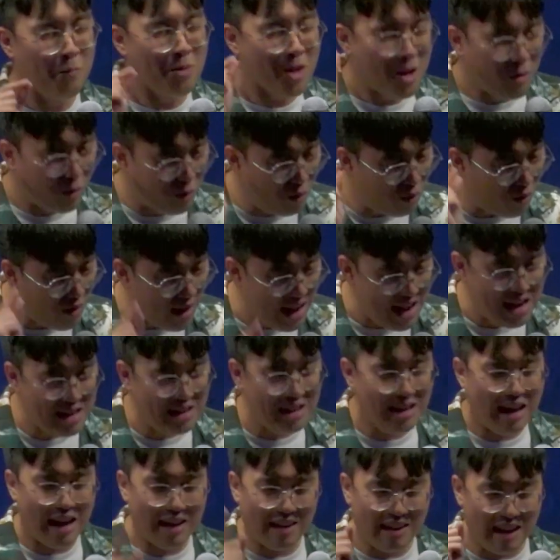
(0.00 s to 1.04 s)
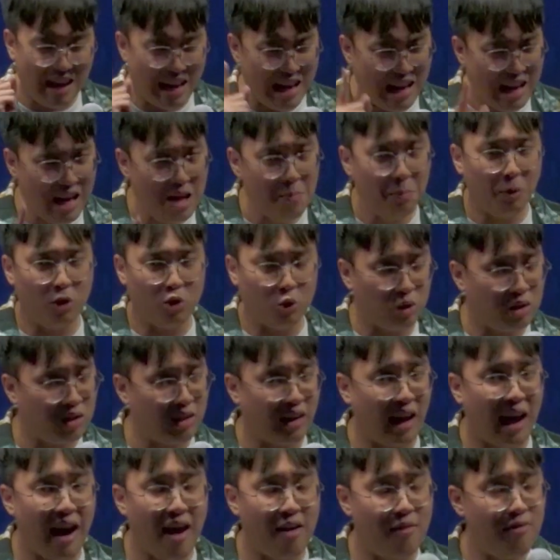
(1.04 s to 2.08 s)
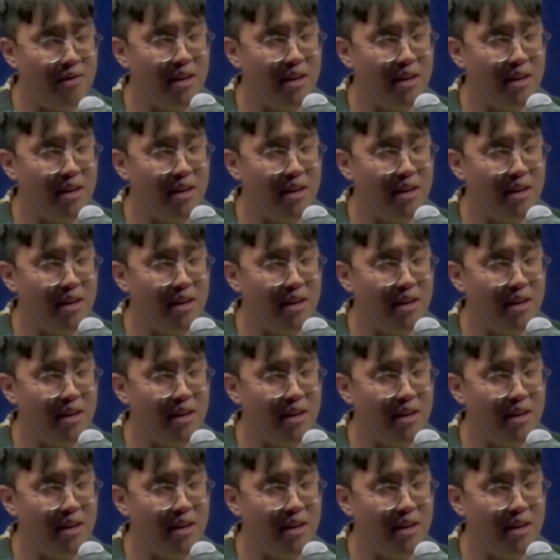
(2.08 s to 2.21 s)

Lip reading: ready and able to carry